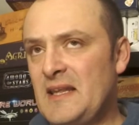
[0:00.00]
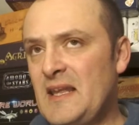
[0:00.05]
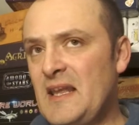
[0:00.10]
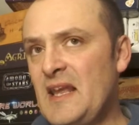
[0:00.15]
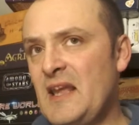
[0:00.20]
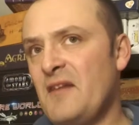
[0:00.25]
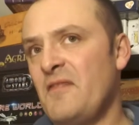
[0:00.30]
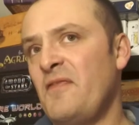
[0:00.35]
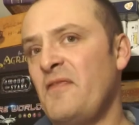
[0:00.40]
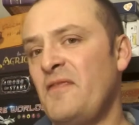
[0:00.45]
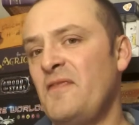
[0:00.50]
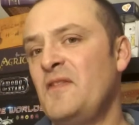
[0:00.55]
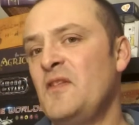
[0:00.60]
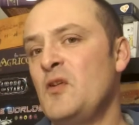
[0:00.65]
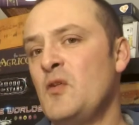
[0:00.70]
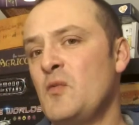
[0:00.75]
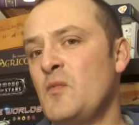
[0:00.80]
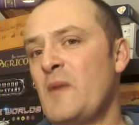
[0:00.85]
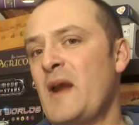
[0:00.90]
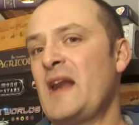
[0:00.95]
if
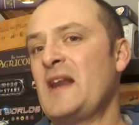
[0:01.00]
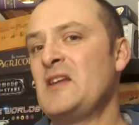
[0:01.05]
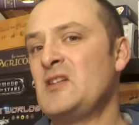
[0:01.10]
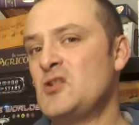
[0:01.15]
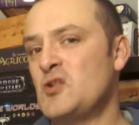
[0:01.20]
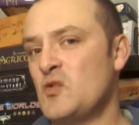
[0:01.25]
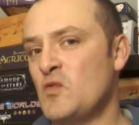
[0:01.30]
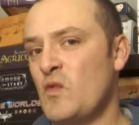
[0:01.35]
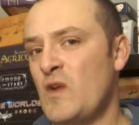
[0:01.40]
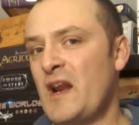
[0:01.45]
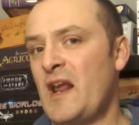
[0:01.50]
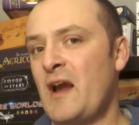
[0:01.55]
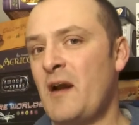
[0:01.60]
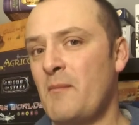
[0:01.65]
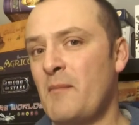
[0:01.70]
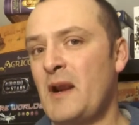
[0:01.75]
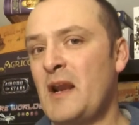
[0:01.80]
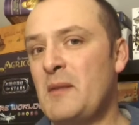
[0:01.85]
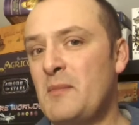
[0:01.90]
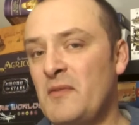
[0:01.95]
you manage to run out of
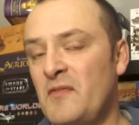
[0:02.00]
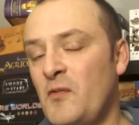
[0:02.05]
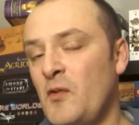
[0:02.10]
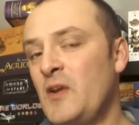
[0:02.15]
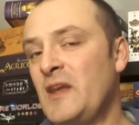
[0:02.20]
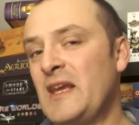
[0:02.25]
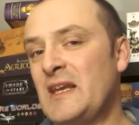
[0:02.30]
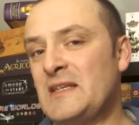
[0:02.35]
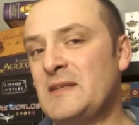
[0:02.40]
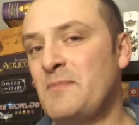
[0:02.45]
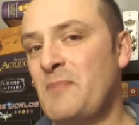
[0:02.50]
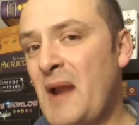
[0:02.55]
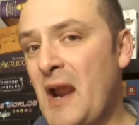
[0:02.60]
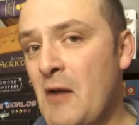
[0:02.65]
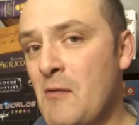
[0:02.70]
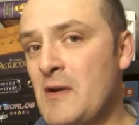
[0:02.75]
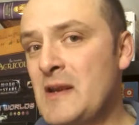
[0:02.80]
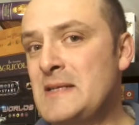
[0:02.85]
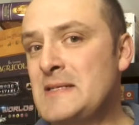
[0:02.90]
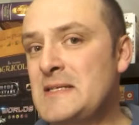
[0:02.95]
money before you get to
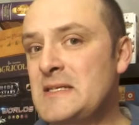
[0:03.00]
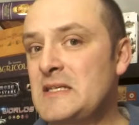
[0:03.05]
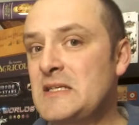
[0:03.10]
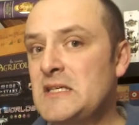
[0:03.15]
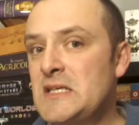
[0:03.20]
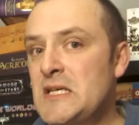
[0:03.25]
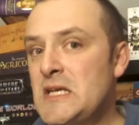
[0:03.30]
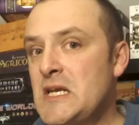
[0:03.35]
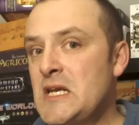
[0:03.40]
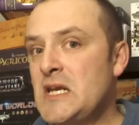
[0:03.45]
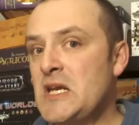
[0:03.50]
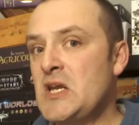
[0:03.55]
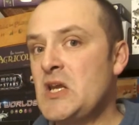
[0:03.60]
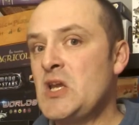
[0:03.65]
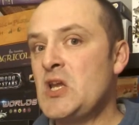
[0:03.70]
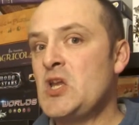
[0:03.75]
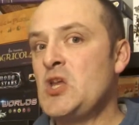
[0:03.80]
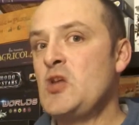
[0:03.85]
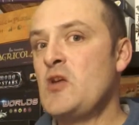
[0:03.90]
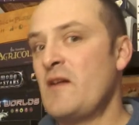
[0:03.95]
paris
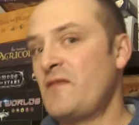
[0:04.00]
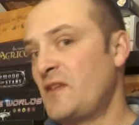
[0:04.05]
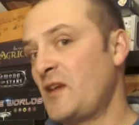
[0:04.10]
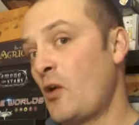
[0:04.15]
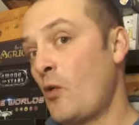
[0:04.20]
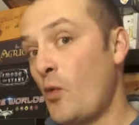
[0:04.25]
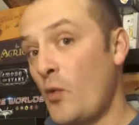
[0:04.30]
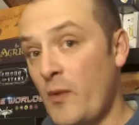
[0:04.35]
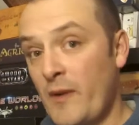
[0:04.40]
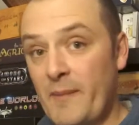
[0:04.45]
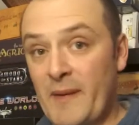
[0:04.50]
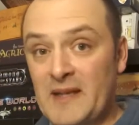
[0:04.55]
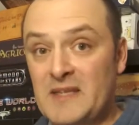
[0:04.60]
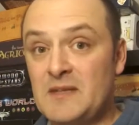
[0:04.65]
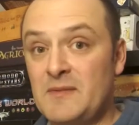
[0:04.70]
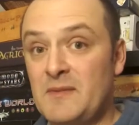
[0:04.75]
you have to go all the way back to the